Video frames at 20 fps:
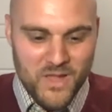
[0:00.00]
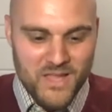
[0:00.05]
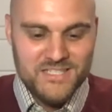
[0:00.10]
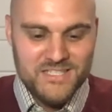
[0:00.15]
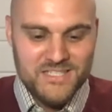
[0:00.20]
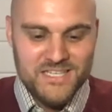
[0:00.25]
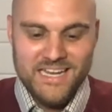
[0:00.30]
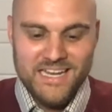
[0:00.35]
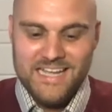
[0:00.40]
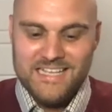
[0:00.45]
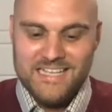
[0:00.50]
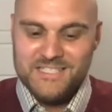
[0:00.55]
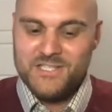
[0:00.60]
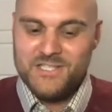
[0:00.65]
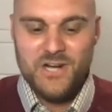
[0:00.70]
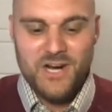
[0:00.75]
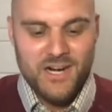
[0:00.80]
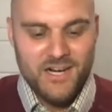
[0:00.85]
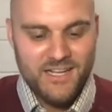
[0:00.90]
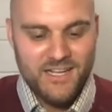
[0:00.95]
To get
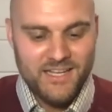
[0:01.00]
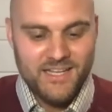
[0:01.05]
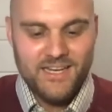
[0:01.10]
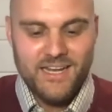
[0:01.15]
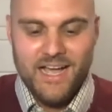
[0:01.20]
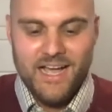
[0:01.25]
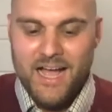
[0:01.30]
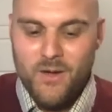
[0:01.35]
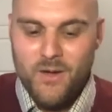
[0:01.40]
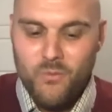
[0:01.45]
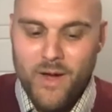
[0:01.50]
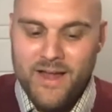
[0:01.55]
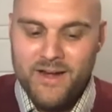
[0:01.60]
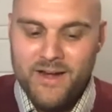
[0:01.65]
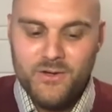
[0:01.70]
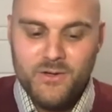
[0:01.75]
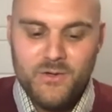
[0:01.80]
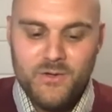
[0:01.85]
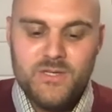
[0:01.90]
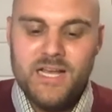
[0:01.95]
started, why
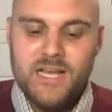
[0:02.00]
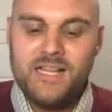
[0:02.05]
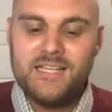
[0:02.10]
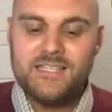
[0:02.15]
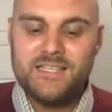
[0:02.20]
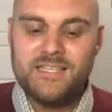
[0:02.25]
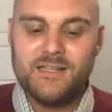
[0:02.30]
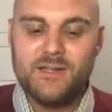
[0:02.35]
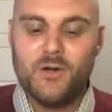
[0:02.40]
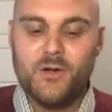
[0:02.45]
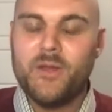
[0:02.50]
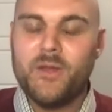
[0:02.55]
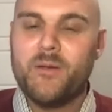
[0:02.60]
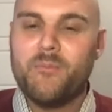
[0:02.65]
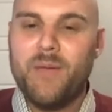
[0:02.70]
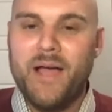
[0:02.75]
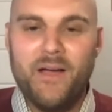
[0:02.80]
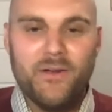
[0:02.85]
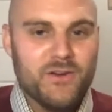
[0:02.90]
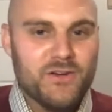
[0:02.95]
don't you tell us a little bit
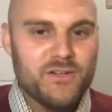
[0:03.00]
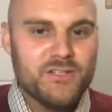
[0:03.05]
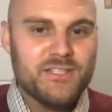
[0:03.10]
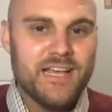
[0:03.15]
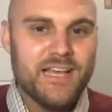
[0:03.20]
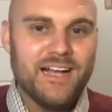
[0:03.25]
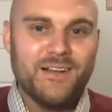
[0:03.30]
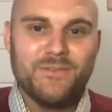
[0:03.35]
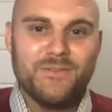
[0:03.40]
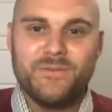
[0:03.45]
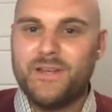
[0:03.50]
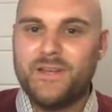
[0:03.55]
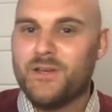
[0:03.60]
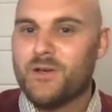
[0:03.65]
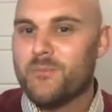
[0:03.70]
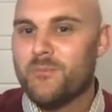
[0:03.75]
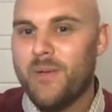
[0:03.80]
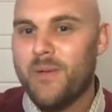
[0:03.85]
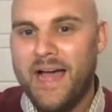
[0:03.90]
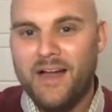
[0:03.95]
about yourself and your
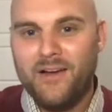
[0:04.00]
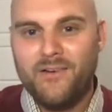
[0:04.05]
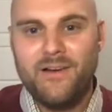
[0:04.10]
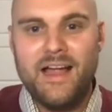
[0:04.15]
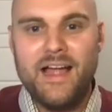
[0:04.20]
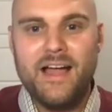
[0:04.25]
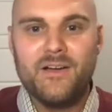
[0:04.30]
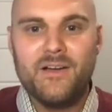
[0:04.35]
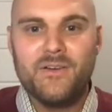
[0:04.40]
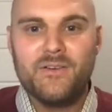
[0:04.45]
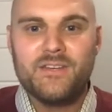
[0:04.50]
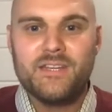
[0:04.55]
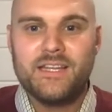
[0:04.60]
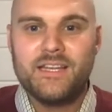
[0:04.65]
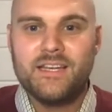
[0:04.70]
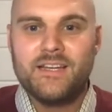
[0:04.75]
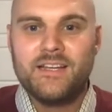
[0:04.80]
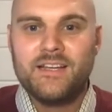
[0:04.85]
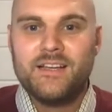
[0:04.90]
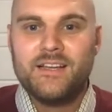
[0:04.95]
background
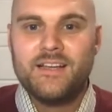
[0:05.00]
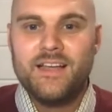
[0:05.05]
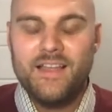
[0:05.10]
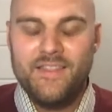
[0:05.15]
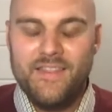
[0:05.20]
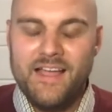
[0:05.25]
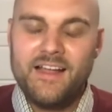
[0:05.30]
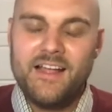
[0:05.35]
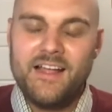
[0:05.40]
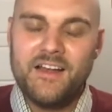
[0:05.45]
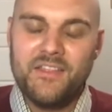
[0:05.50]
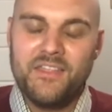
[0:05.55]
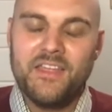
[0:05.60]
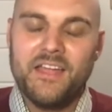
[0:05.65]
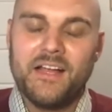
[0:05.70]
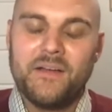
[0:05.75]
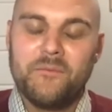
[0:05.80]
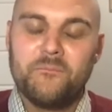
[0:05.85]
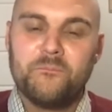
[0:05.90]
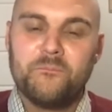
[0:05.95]
and that kind of thing?